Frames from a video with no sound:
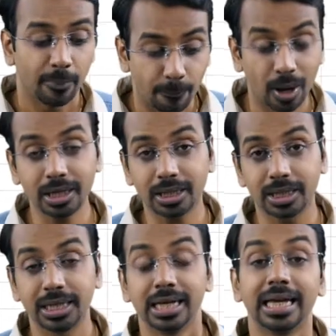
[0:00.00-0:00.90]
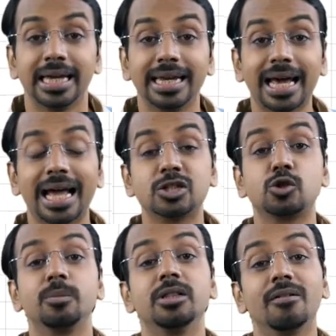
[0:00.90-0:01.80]
but it has
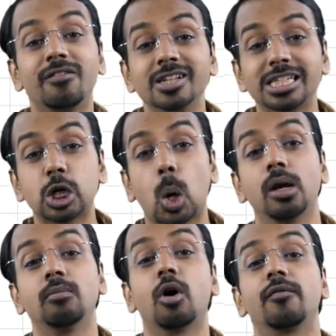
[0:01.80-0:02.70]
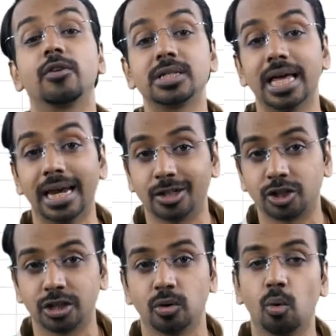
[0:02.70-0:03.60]
to be the first column of your selection.